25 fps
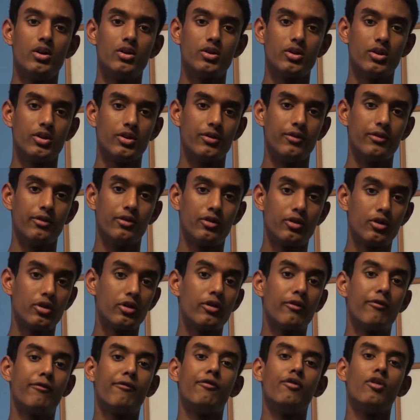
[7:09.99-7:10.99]

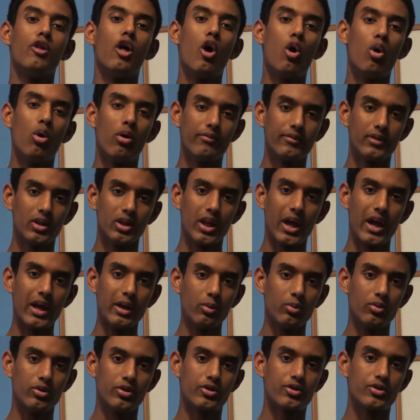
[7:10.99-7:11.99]
the flow of the
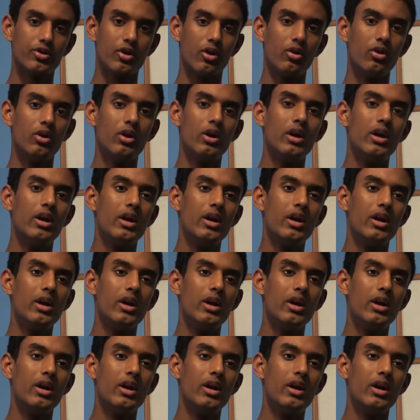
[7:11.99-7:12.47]
language. So